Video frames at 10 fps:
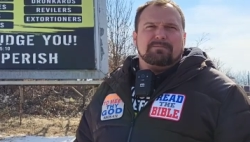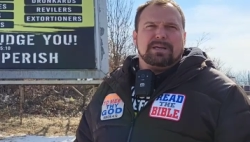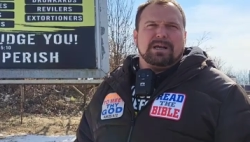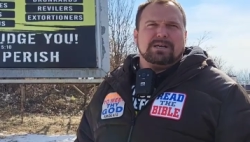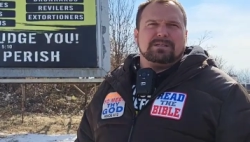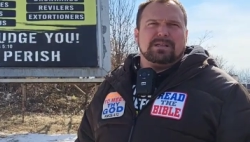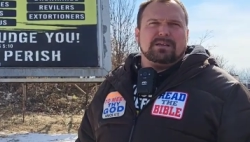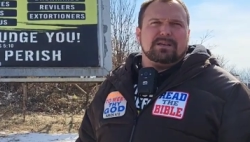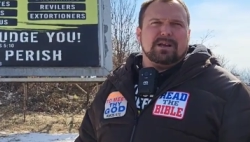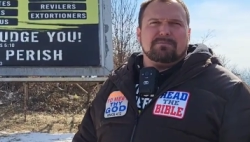because
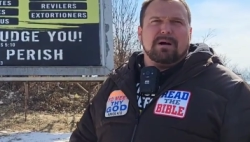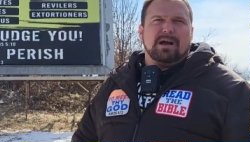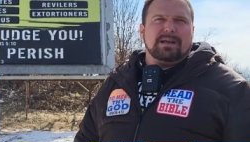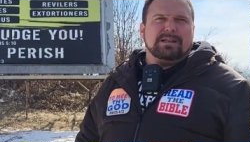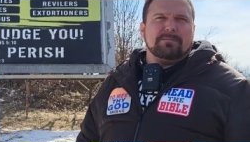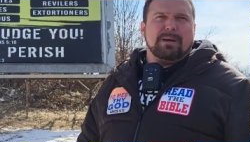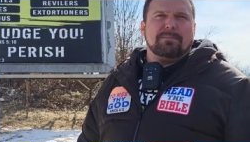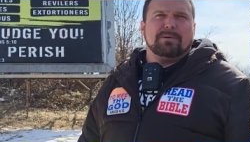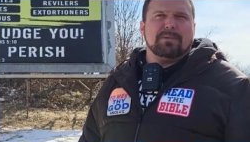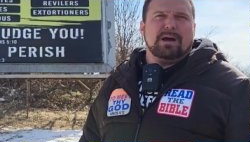th- your money, that
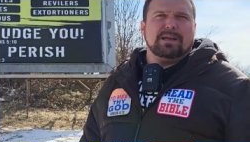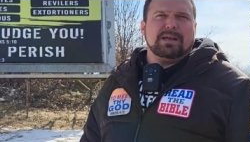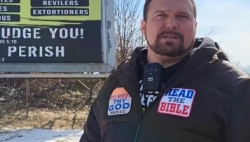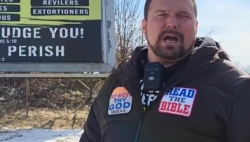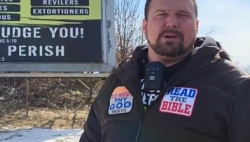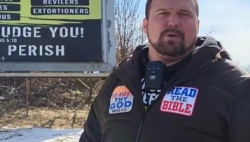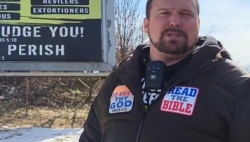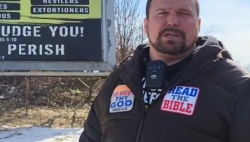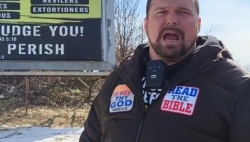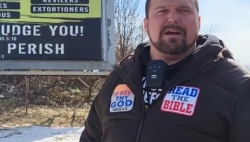paper money, it's not
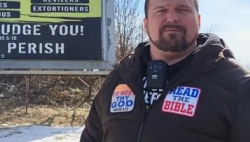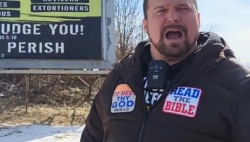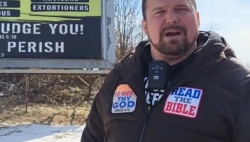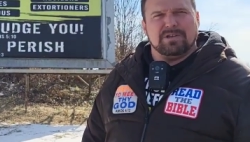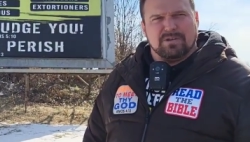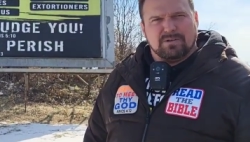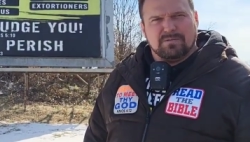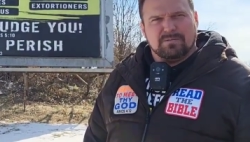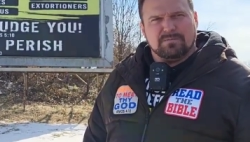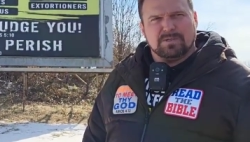always going to have value.
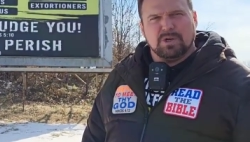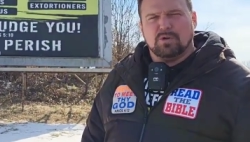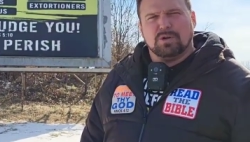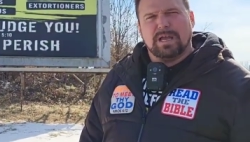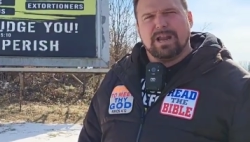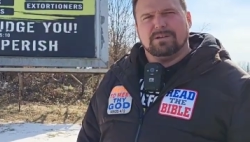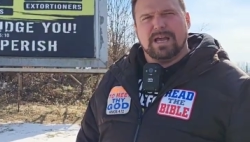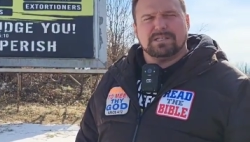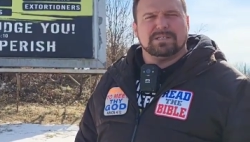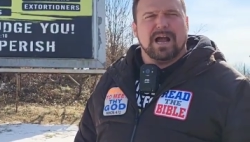Sooner or later,
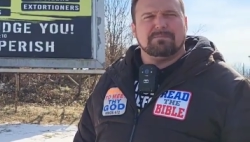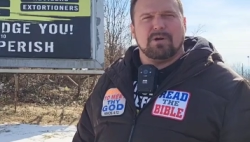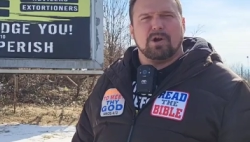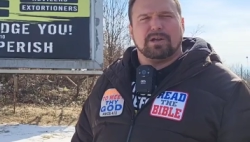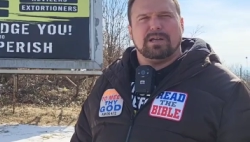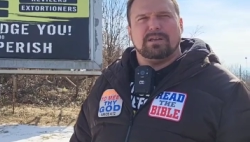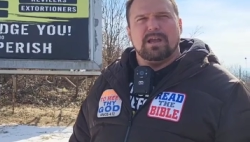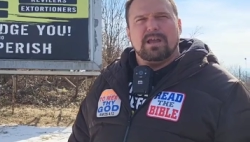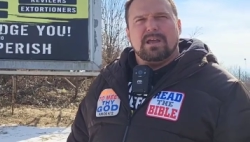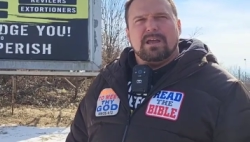that stock market
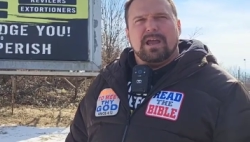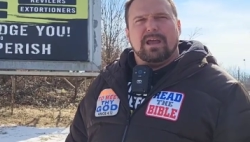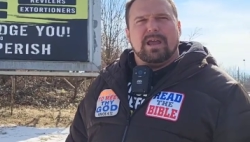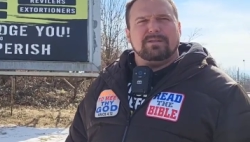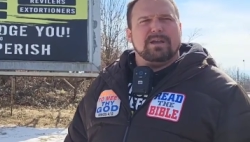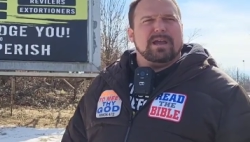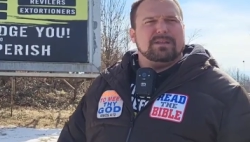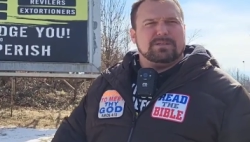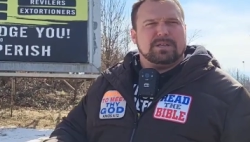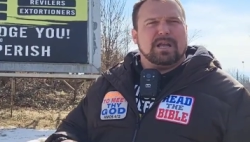and, and,
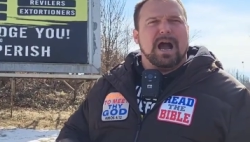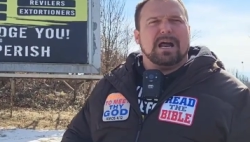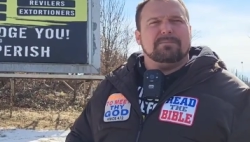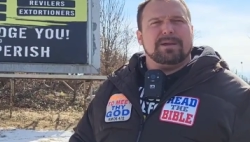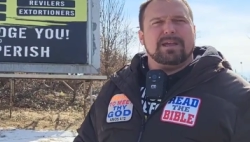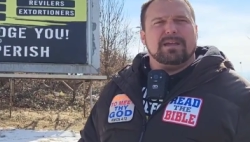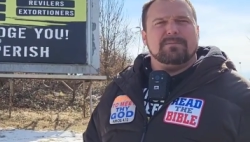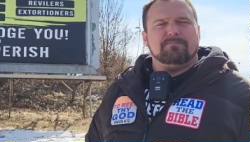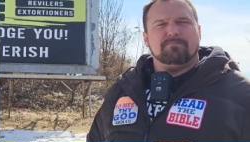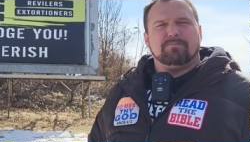and this economy
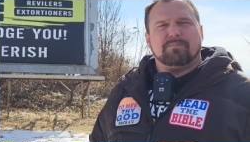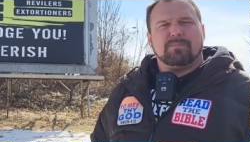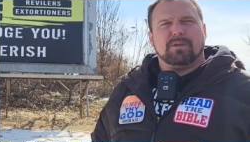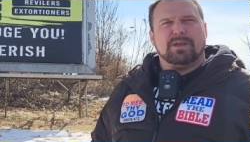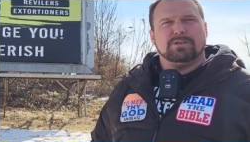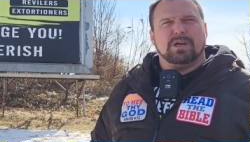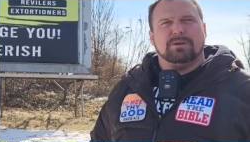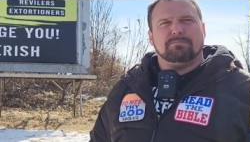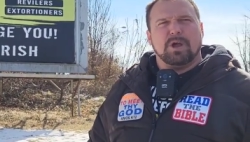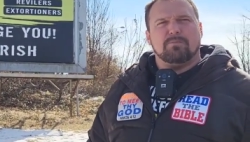is
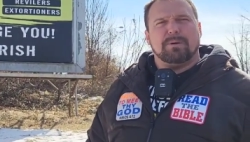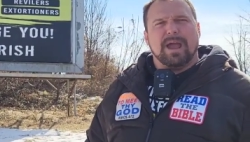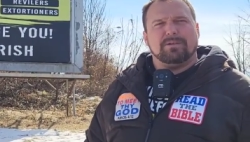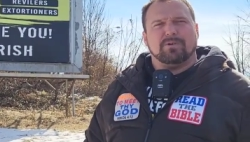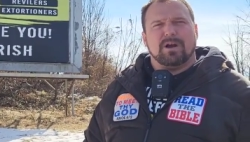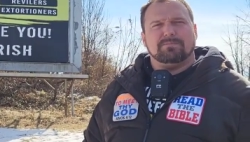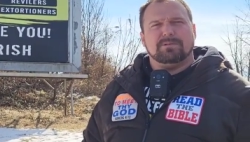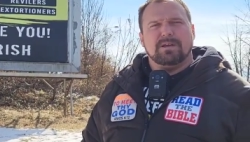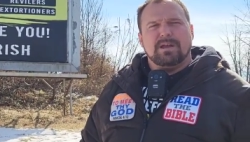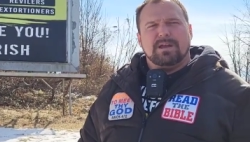going to go bankrupt.
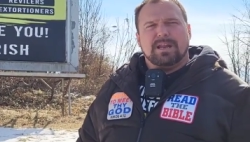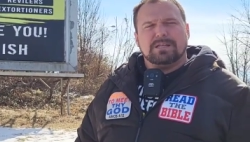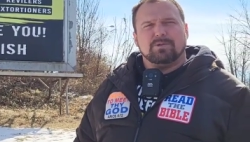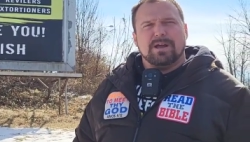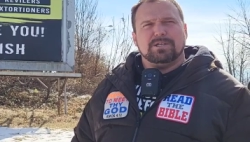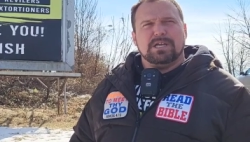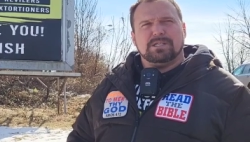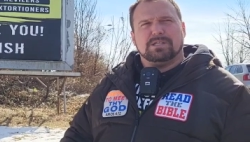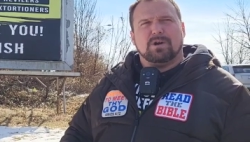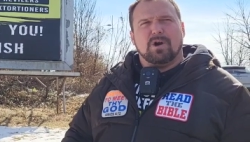That's why
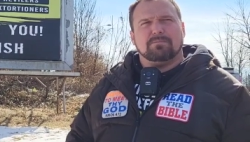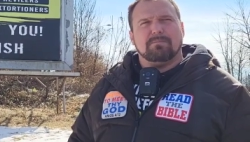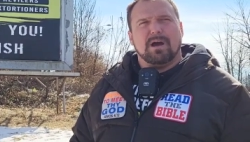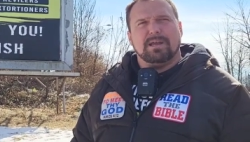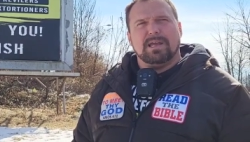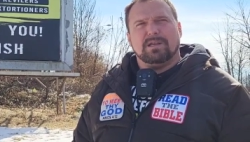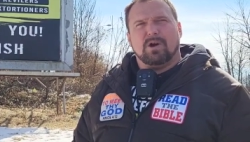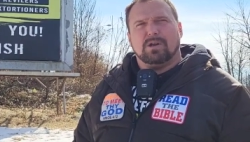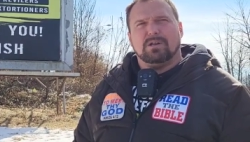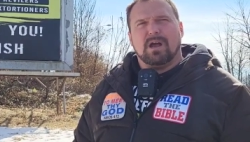Jesus called money, he
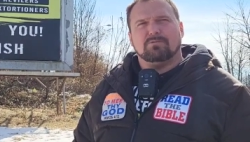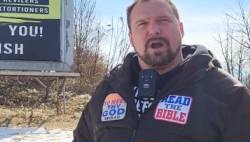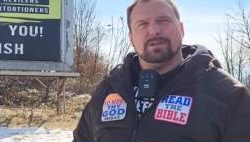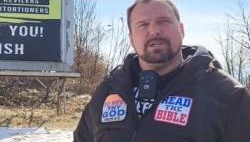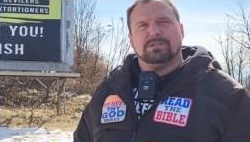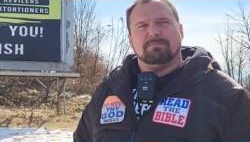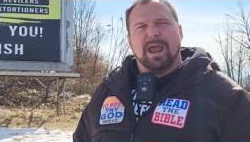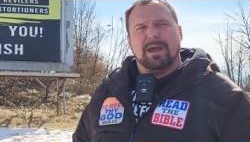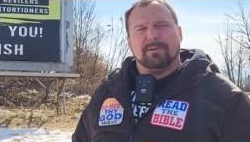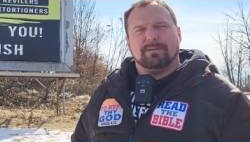called it unrighteous
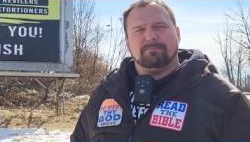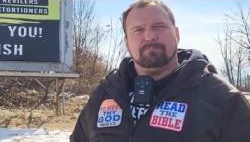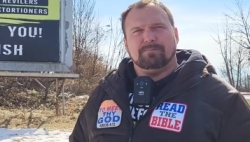mammon.